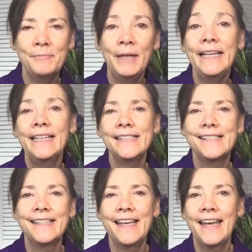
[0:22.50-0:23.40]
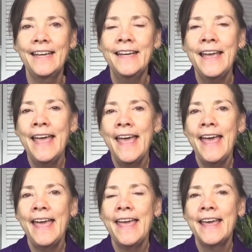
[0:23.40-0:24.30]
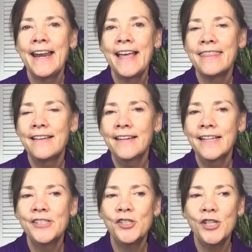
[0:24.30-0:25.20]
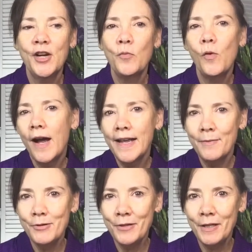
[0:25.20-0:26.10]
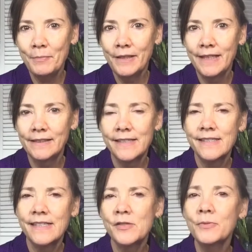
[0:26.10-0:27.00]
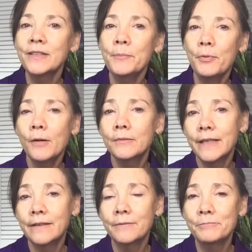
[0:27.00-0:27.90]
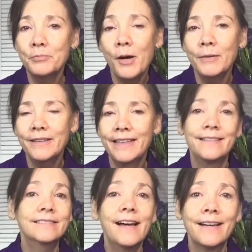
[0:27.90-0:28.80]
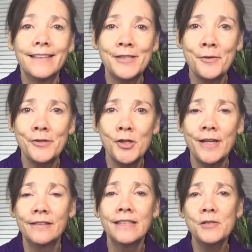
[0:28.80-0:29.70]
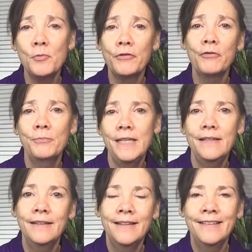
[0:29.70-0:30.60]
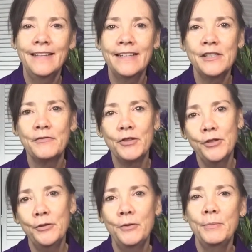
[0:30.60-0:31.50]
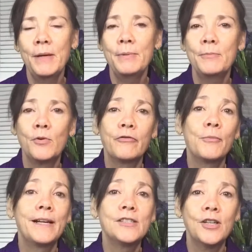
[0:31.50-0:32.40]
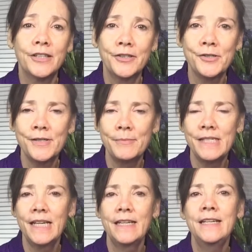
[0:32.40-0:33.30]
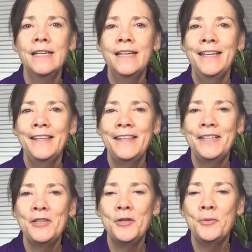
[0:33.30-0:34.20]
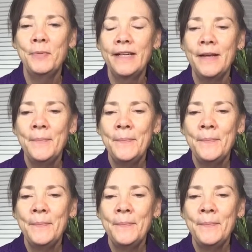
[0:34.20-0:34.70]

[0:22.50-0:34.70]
playlists today, and I thought I'd share why I'm doing a playlist. It's really probably like a lot of things on the channel. It's more for me than it is for you, and maybe more for my daughter someday than you. But